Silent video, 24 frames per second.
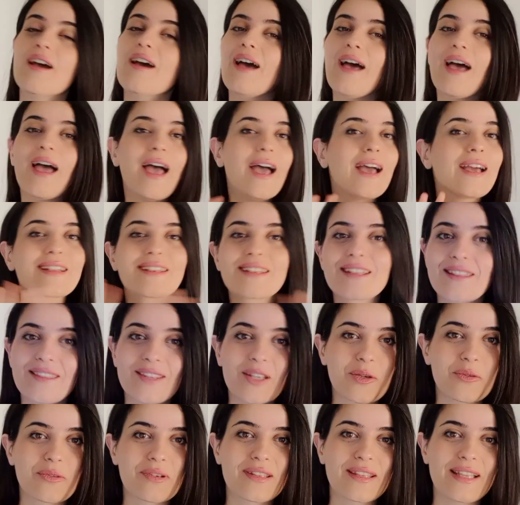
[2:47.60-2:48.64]

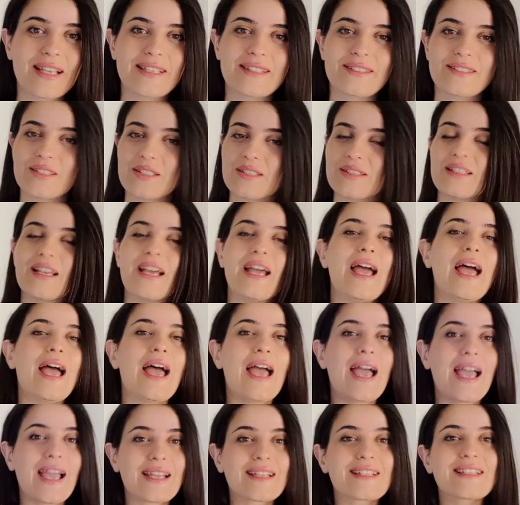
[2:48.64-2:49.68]
Anything related.
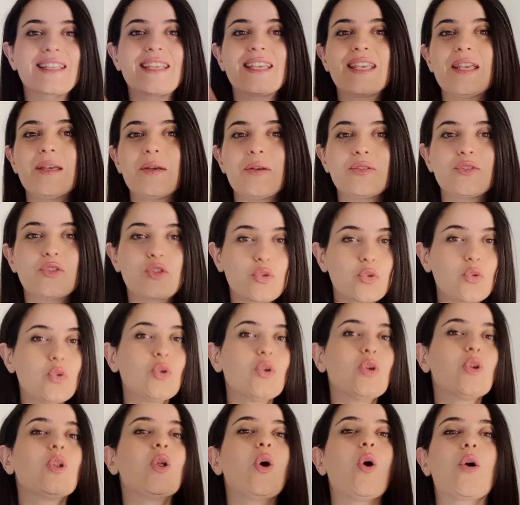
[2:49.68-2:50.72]
Any
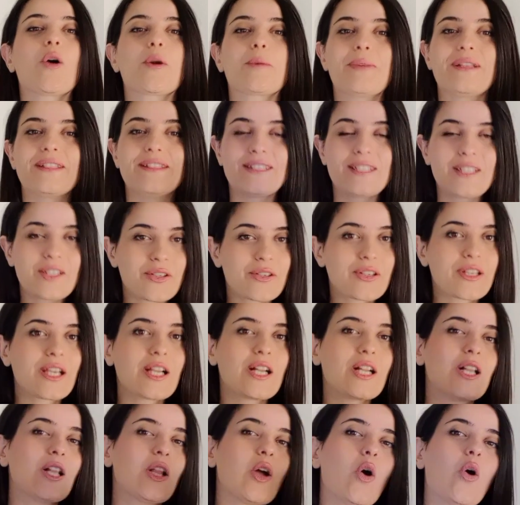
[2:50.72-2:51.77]
tool or
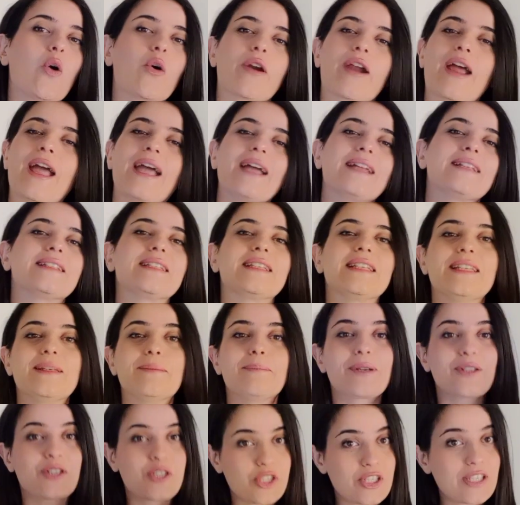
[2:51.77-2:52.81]
material or any
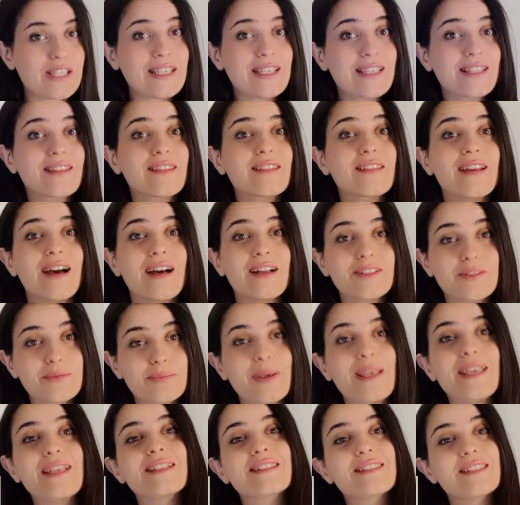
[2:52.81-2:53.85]
machine that
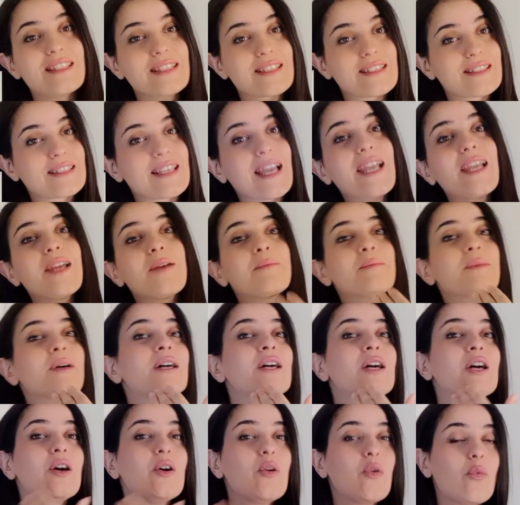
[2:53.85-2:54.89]
makes the same
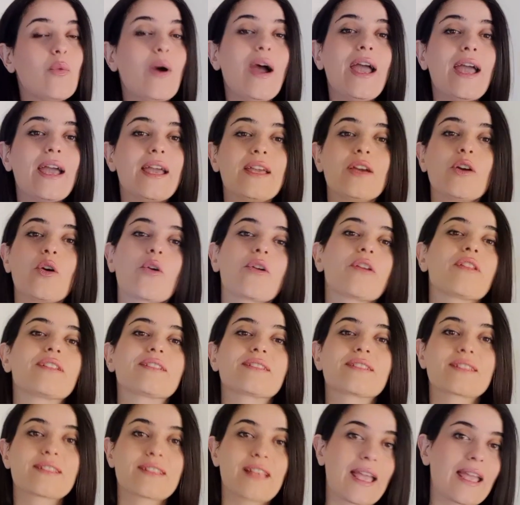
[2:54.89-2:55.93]
way or the
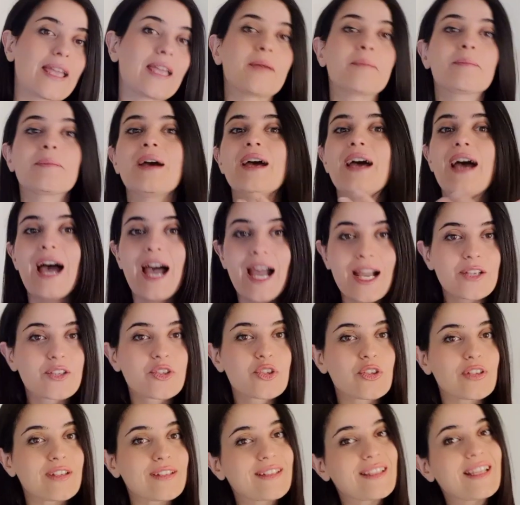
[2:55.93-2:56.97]
same
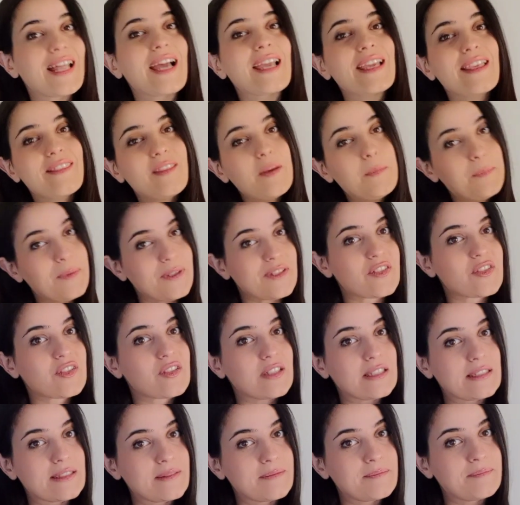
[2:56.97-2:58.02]
action like the
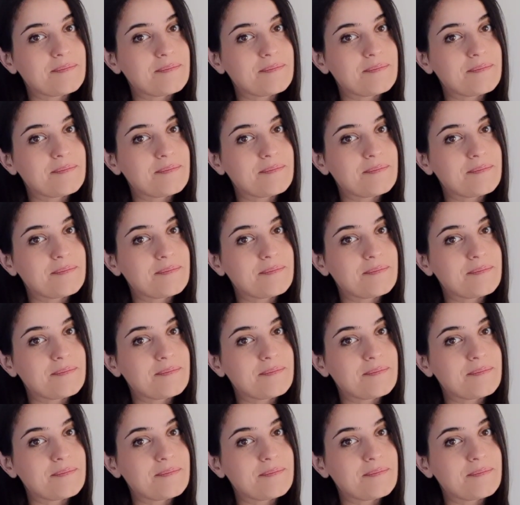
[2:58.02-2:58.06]
piston.